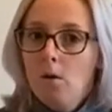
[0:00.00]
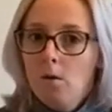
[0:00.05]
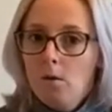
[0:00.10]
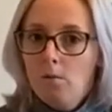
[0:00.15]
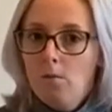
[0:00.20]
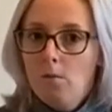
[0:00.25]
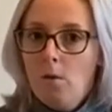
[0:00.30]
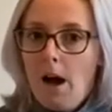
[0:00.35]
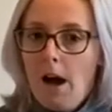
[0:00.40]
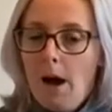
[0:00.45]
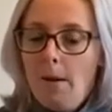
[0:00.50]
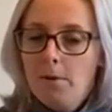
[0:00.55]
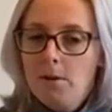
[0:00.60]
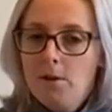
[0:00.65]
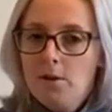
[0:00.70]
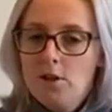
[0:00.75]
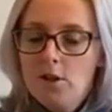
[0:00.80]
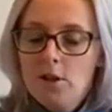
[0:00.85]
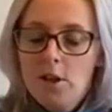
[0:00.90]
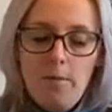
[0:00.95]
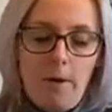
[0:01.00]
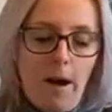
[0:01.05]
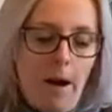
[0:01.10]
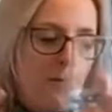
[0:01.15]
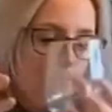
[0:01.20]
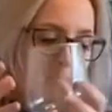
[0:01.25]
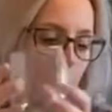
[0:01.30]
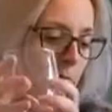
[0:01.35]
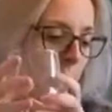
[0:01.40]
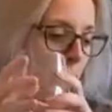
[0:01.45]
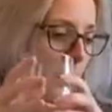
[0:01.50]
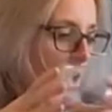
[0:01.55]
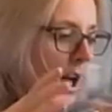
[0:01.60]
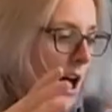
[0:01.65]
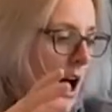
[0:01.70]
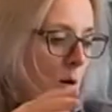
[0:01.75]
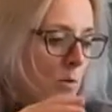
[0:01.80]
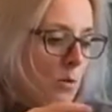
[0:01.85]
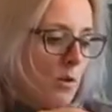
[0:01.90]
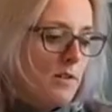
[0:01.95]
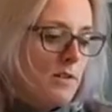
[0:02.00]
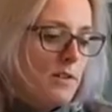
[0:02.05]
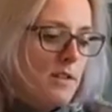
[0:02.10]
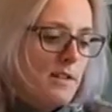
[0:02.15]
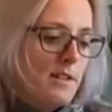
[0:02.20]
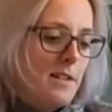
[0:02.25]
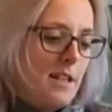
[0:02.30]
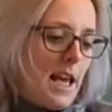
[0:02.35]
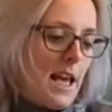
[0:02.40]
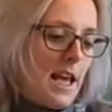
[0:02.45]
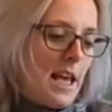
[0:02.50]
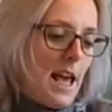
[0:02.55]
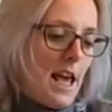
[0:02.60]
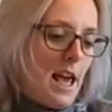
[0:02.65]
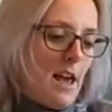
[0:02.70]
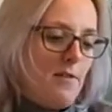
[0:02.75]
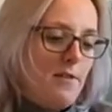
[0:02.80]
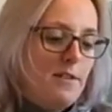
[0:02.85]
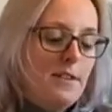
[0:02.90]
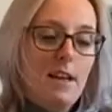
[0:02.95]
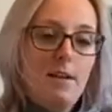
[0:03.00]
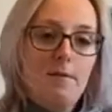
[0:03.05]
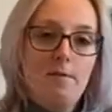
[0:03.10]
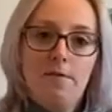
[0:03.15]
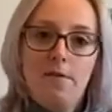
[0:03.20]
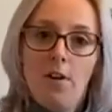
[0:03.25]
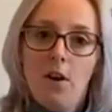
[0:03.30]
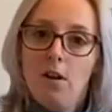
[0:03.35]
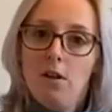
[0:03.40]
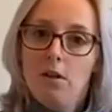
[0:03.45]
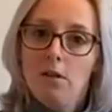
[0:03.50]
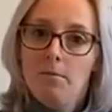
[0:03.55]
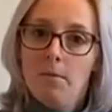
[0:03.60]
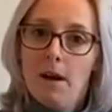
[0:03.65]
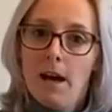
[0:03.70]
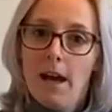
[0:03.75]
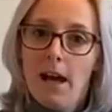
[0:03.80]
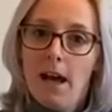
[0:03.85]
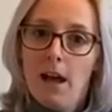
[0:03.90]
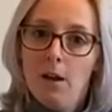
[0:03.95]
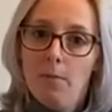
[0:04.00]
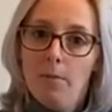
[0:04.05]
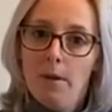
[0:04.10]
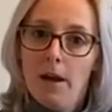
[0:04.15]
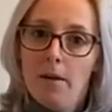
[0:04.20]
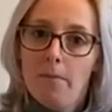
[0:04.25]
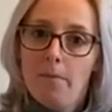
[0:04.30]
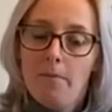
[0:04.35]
what happens to it? I want to see if tin foil might help it.